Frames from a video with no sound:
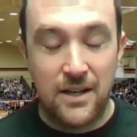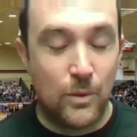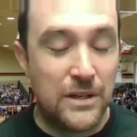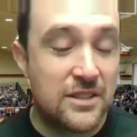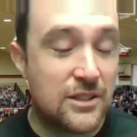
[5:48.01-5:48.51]

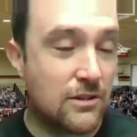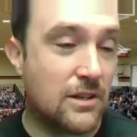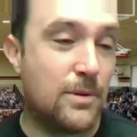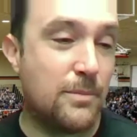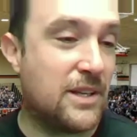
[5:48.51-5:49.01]
went to
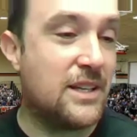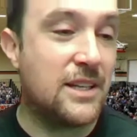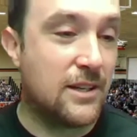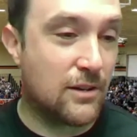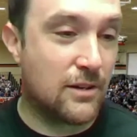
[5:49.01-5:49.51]
Europe, played a
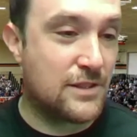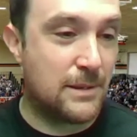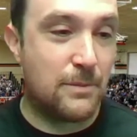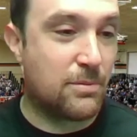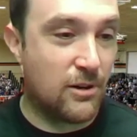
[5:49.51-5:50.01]
year of
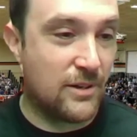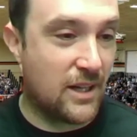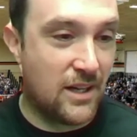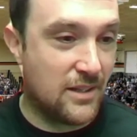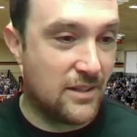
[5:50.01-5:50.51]
semi pro in
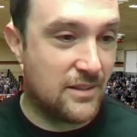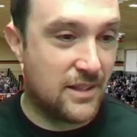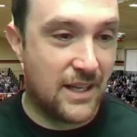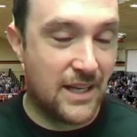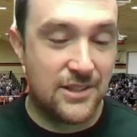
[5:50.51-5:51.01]
Holland,
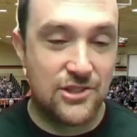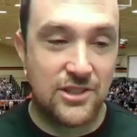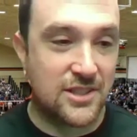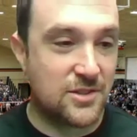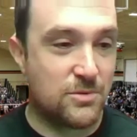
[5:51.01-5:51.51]
and it
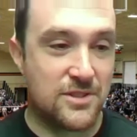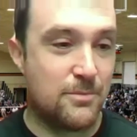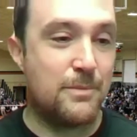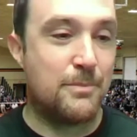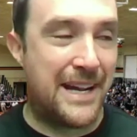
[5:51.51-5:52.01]
just was
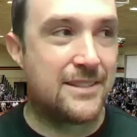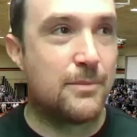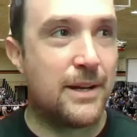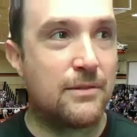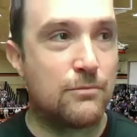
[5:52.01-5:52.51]
back to
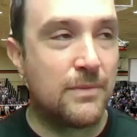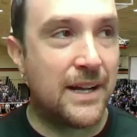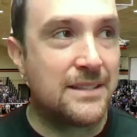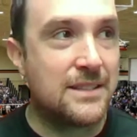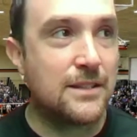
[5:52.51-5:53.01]
my
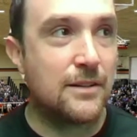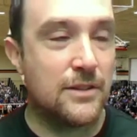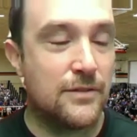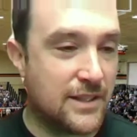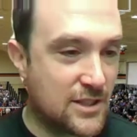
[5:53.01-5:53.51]
idea of
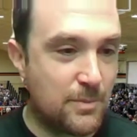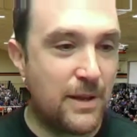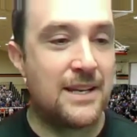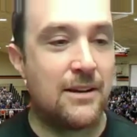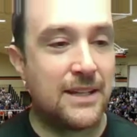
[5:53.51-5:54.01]
living in
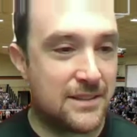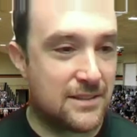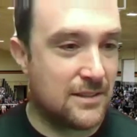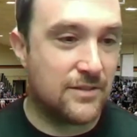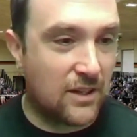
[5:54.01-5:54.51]
Spain. Now I got to
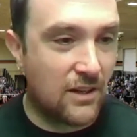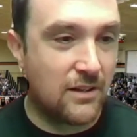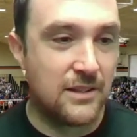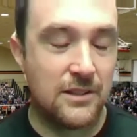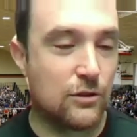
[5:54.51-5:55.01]
live in
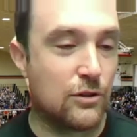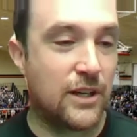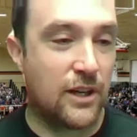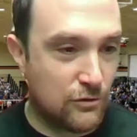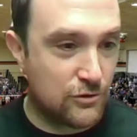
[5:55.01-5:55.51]
Holland, learn
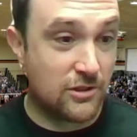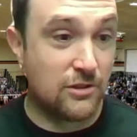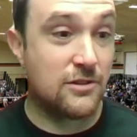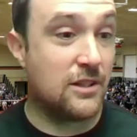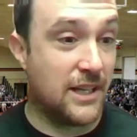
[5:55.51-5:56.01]
the culture,
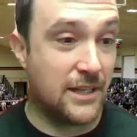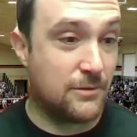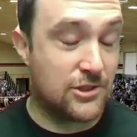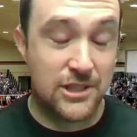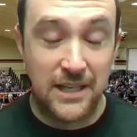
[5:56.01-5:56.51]
learn the
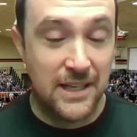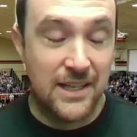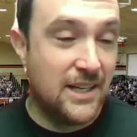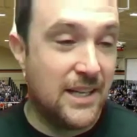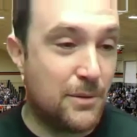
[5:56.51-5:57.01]
language.
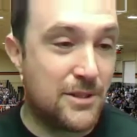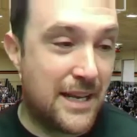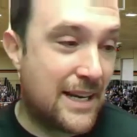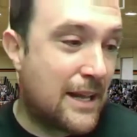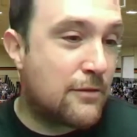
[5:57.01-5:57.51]
It was,
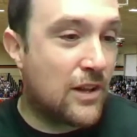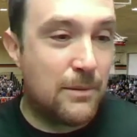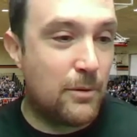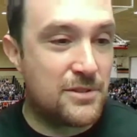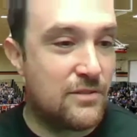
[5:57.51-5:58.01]
and, and
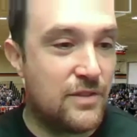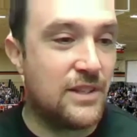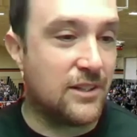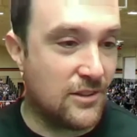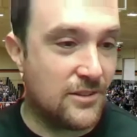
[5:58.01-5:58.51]
volleyball was the
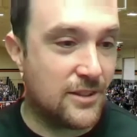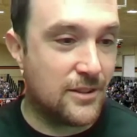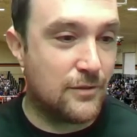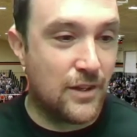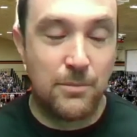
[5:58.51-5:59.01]
vehicle. You
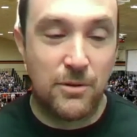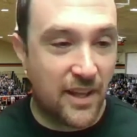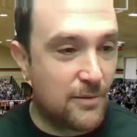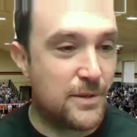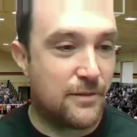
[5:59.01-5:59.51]
know, volleyball
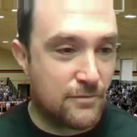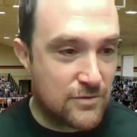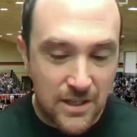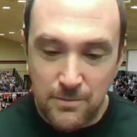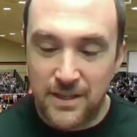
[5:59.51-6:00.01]
gave me
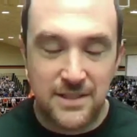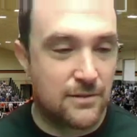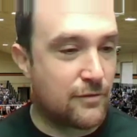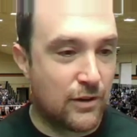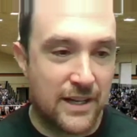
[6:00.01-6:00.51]
teammates
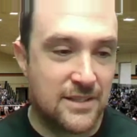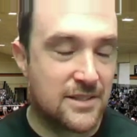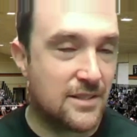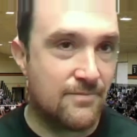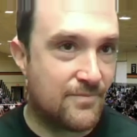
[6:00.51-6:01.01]
and
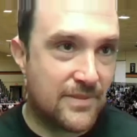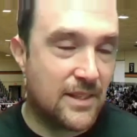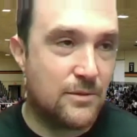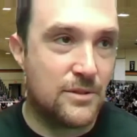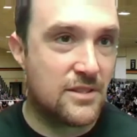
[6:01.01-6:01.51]
friends, and
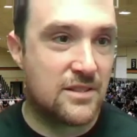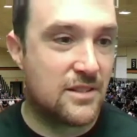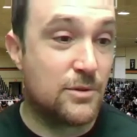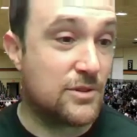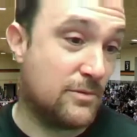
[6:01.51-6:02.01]
it was
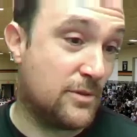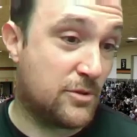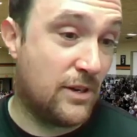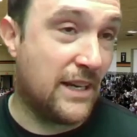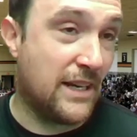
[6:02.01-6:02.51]
it was, it was
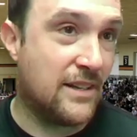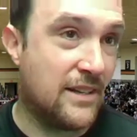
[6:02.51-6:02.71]
great.